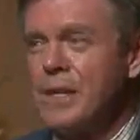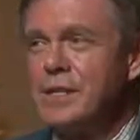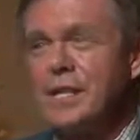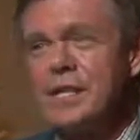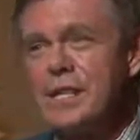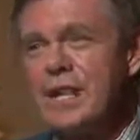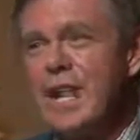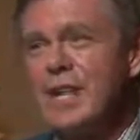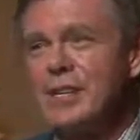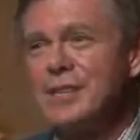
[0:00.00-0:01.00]
Is this the
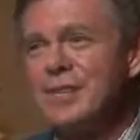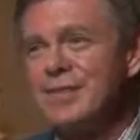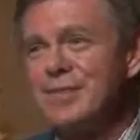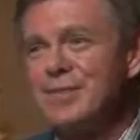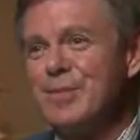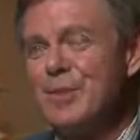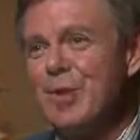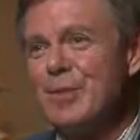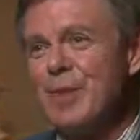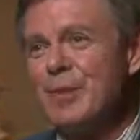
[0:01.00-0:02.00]
case you
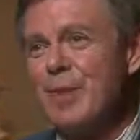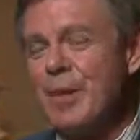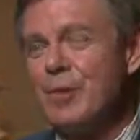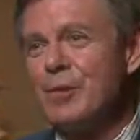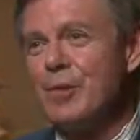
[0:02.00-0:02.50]
want to be remembered